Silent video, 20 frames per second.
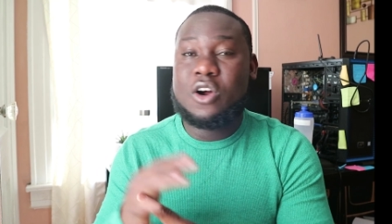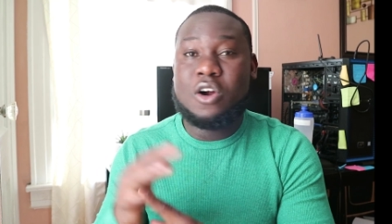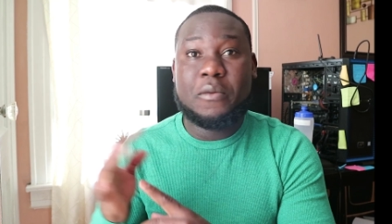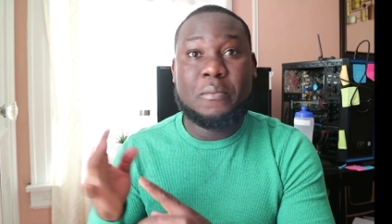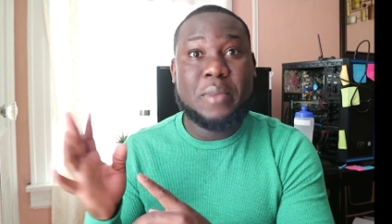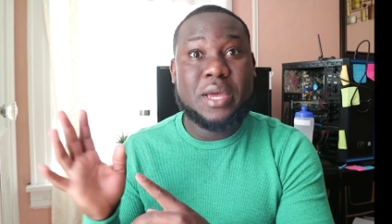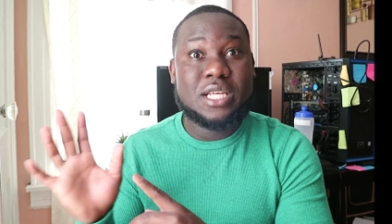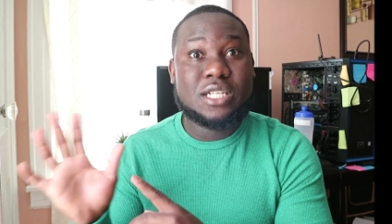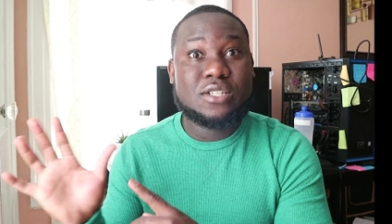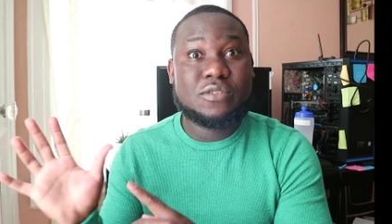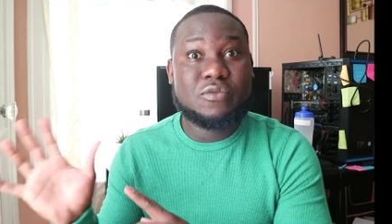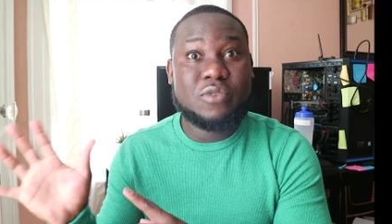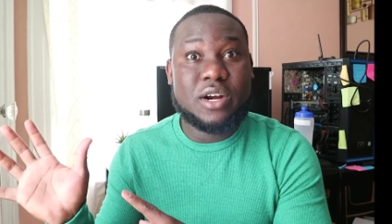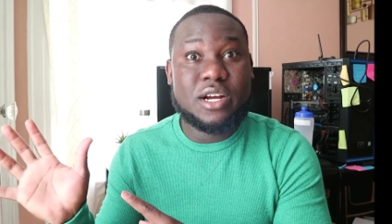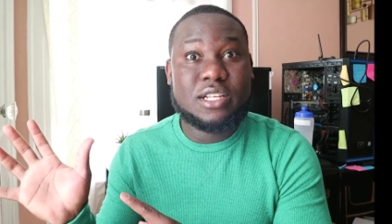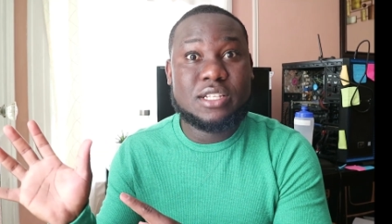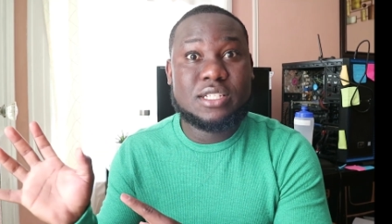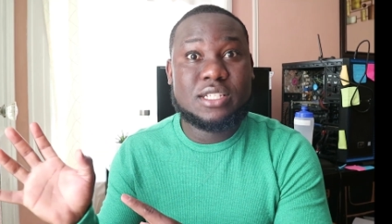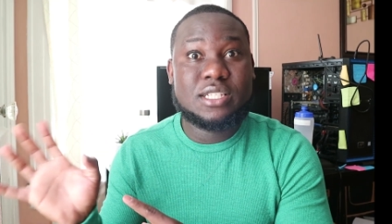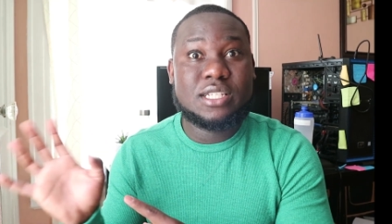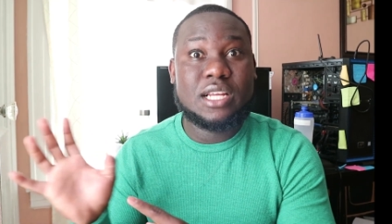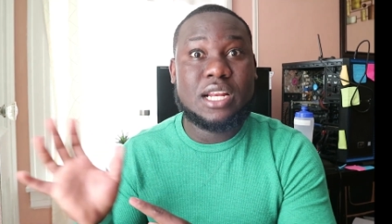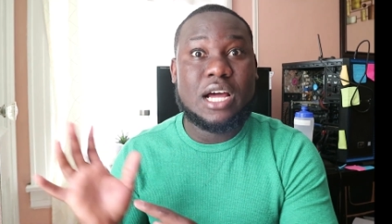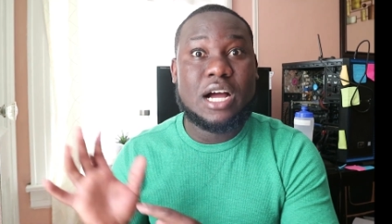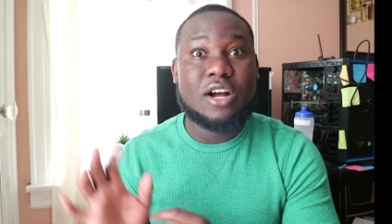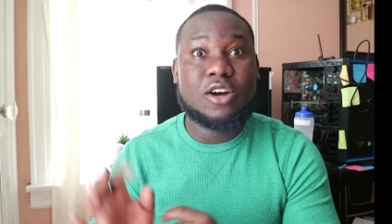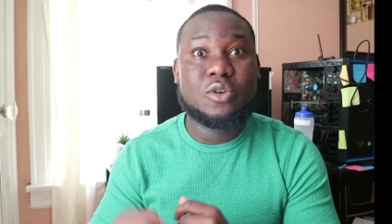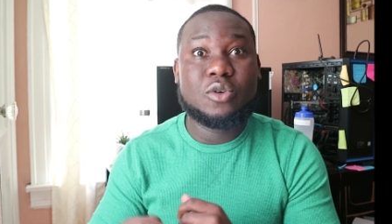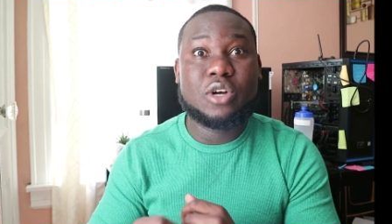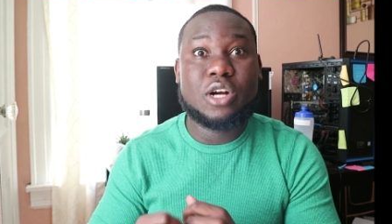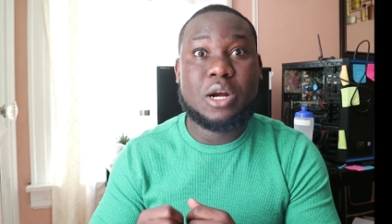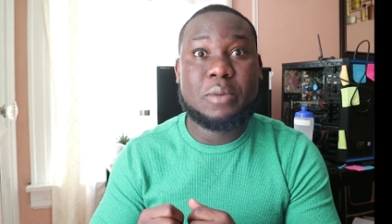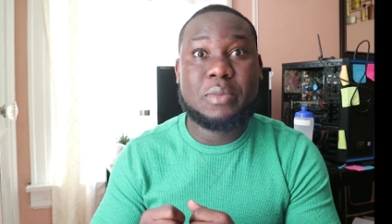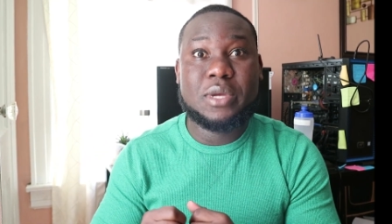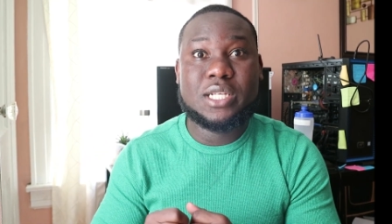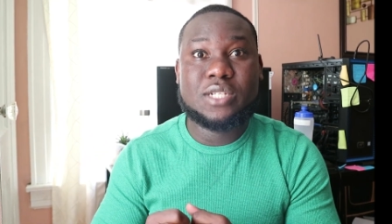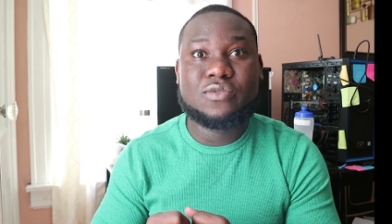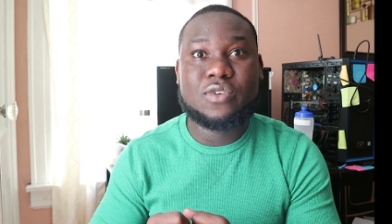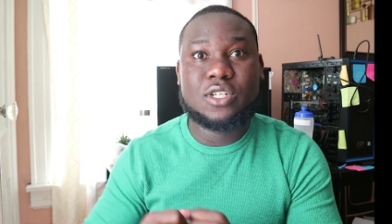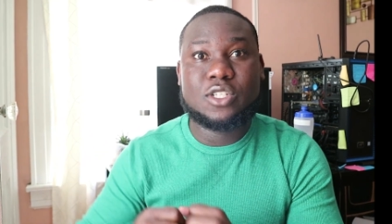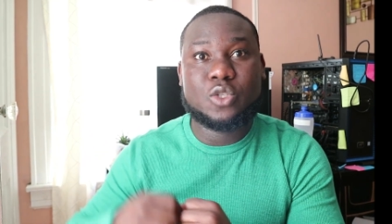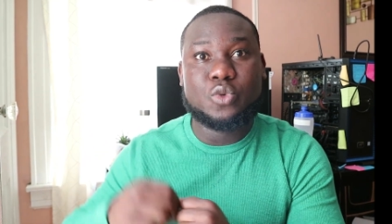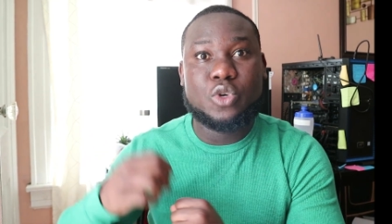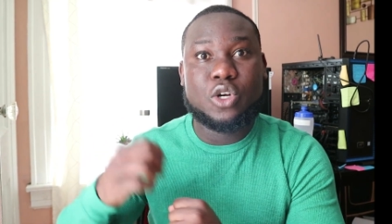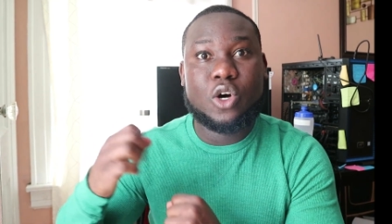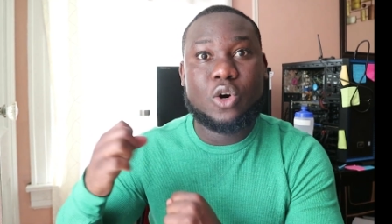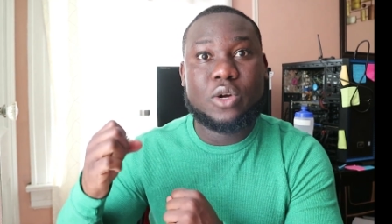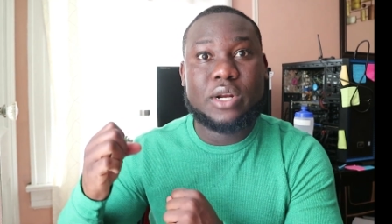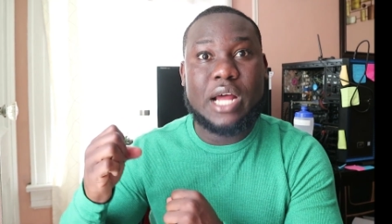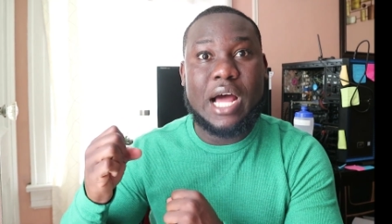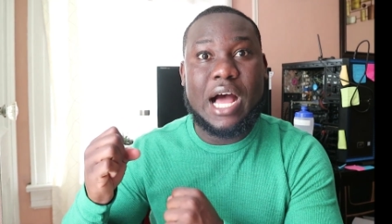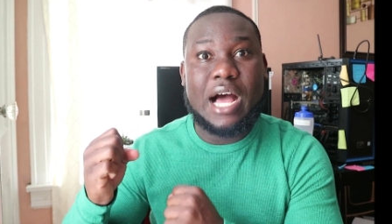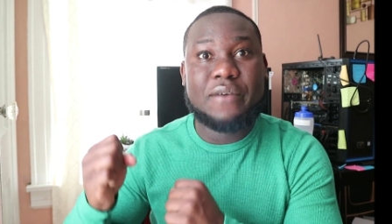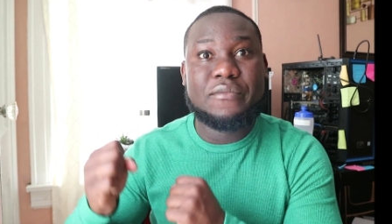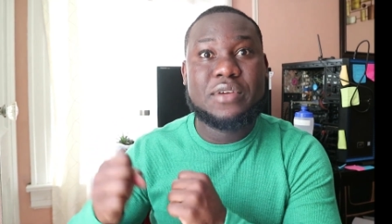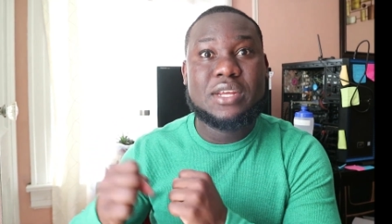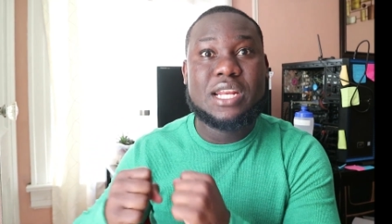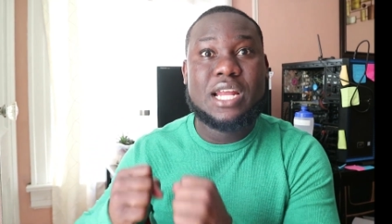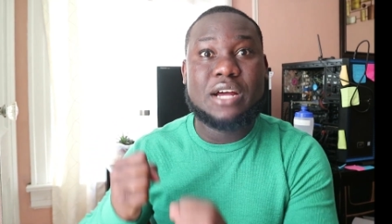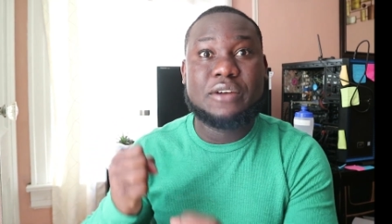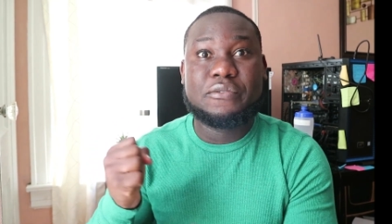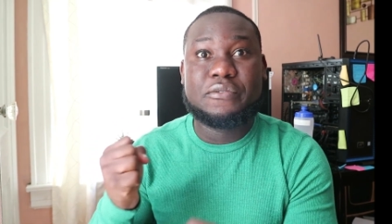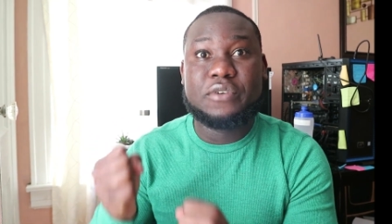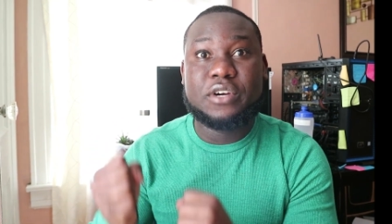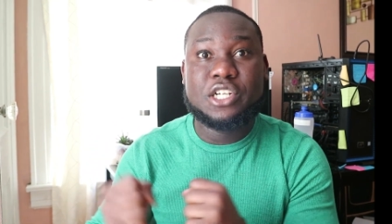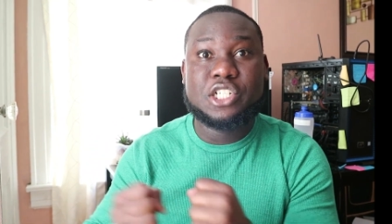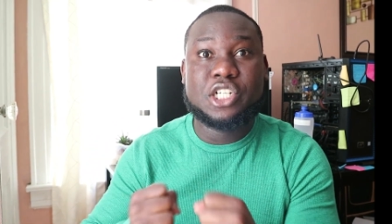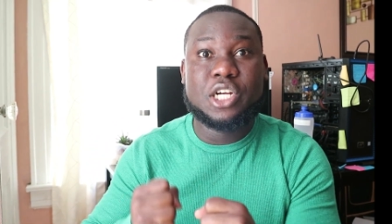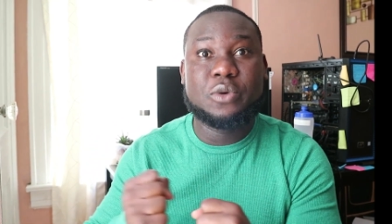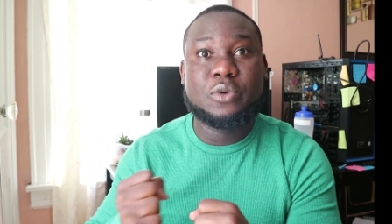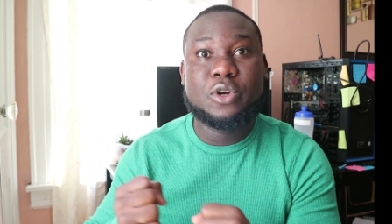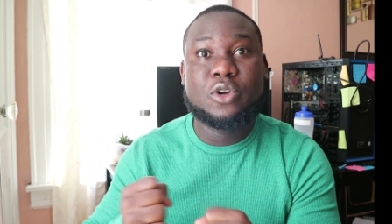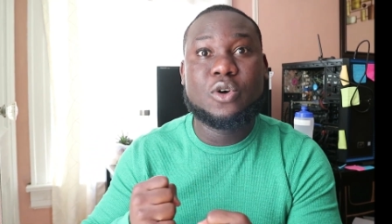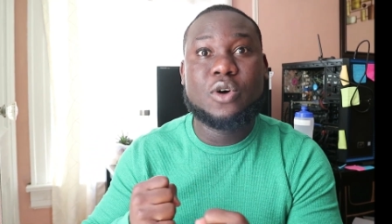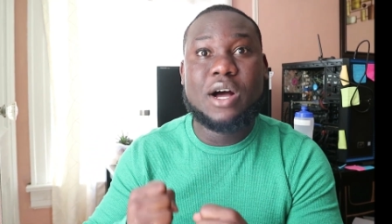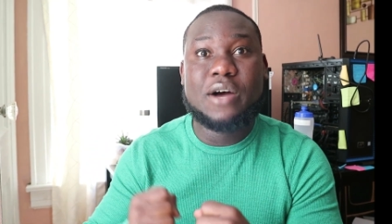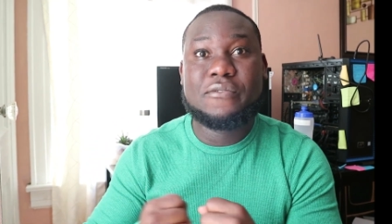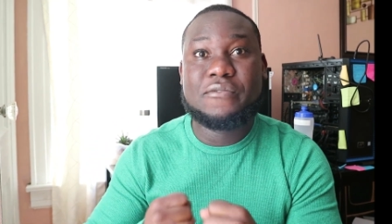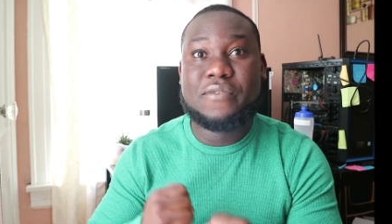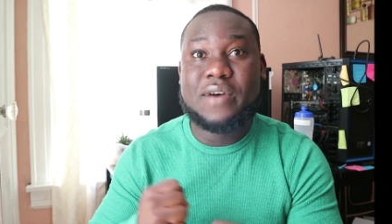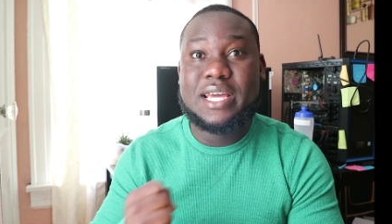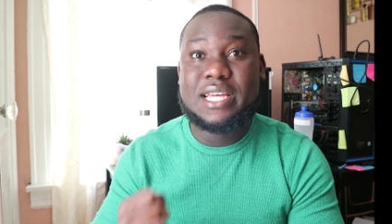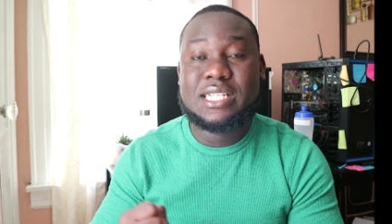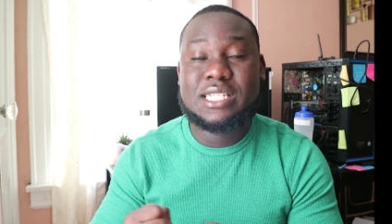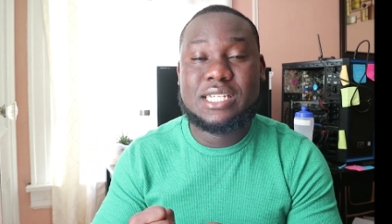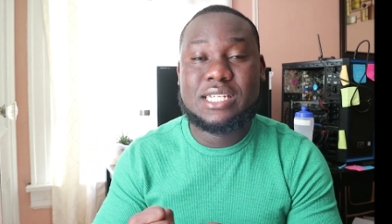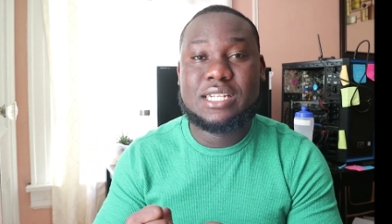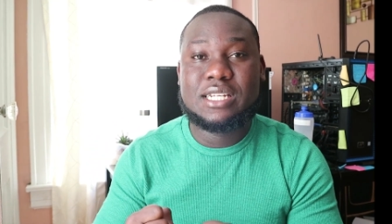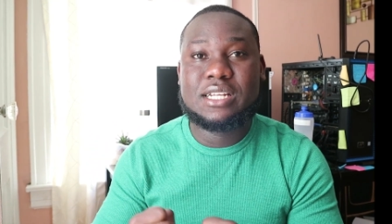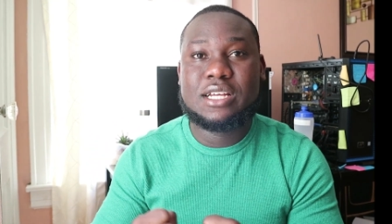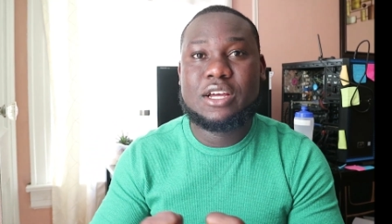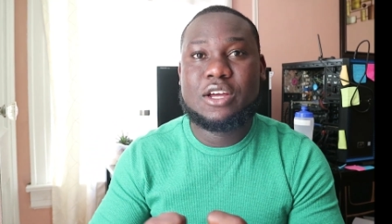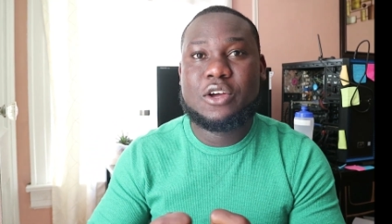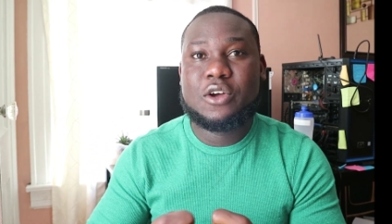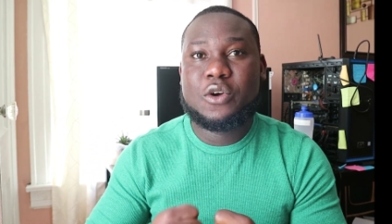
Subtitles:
our best friends, still hang out with our best friends without having that friction, without fighting,